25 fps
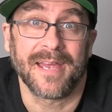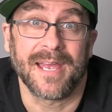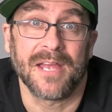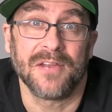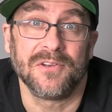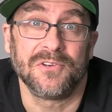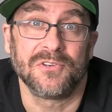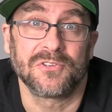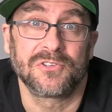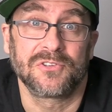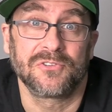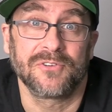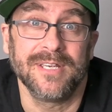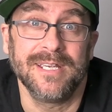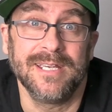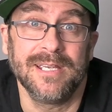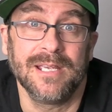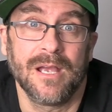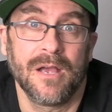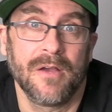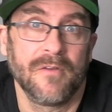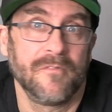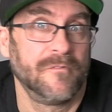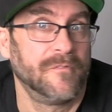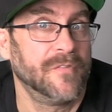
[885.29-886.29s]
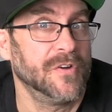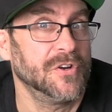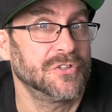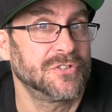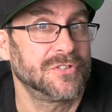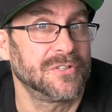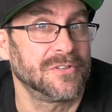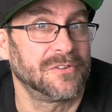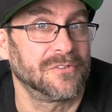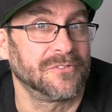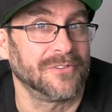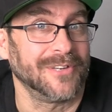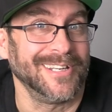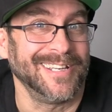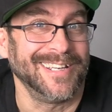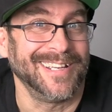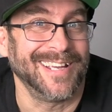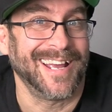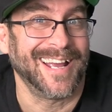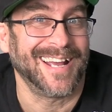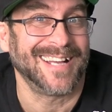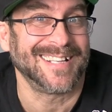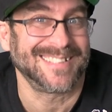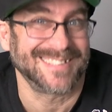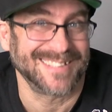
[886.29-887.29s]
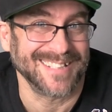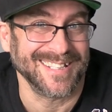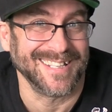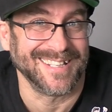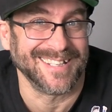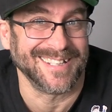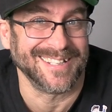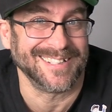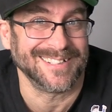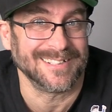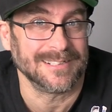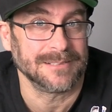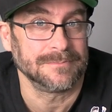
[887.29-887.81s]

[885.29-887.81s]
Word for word: Ender3 V3 SE